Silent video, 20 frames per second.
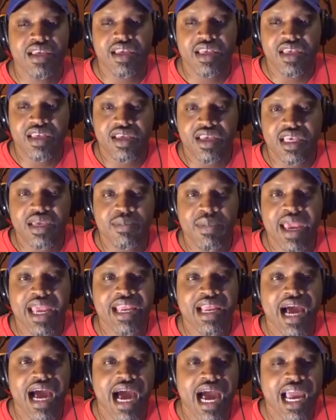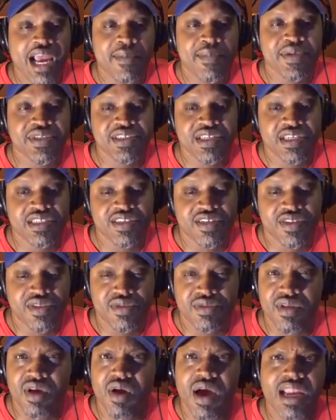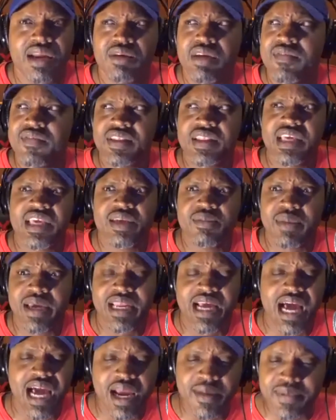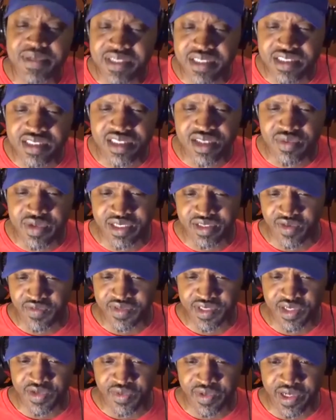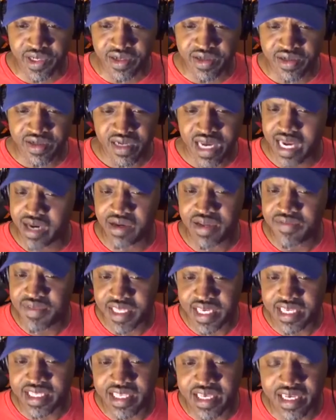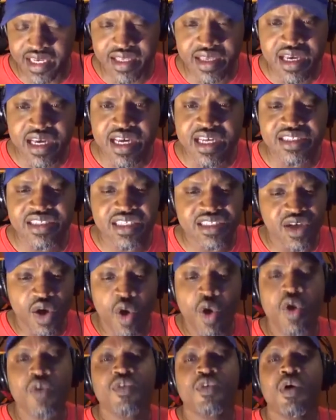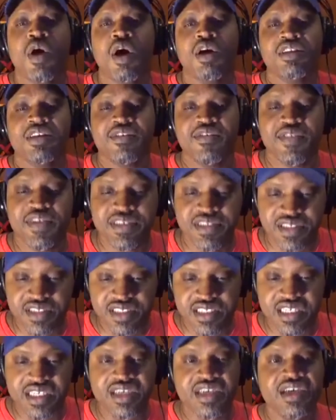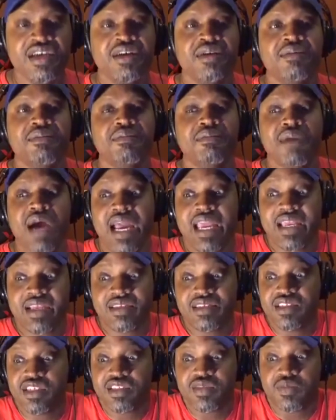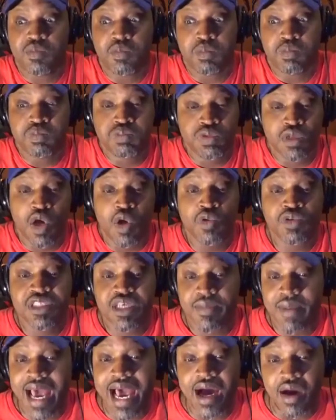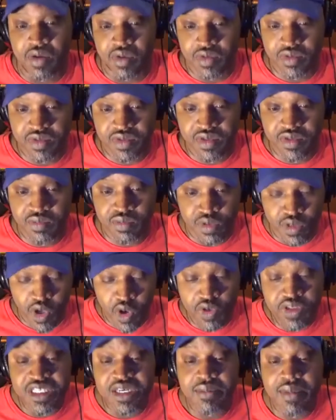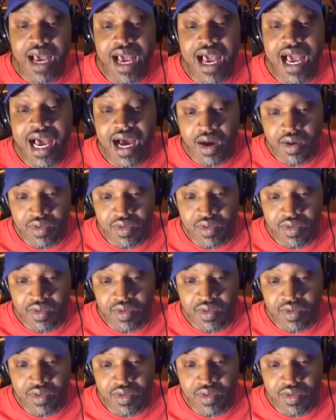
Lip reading: he made a higher percentage of, no, I don't even think he made a higher percentage of threes over his career. I don't even think he did. Just overall efficiency, Mike just blows him out. It's